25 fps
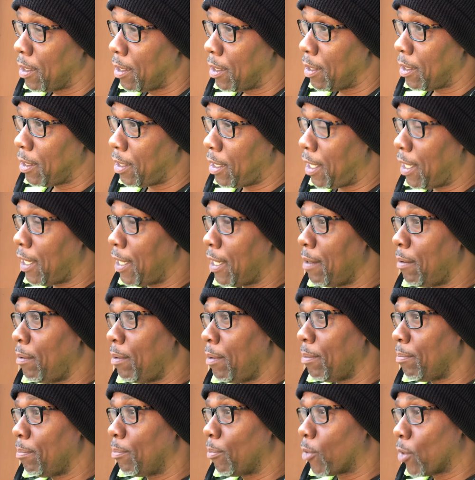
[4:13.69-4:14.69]

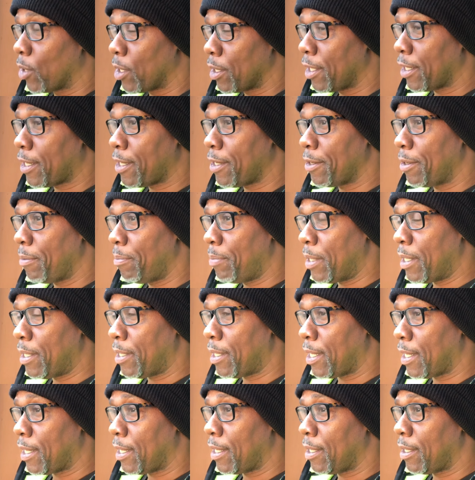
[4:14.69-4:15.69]
Yeah, brother could have
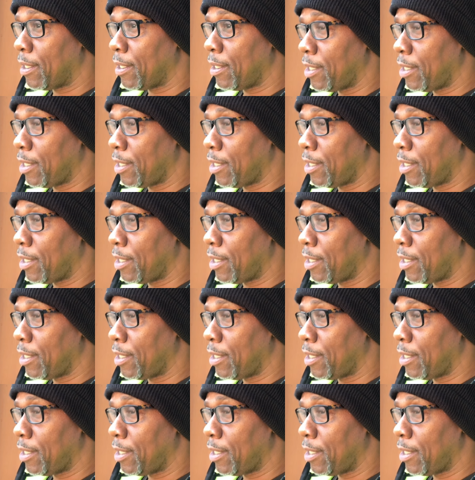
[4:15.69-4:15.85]
been there.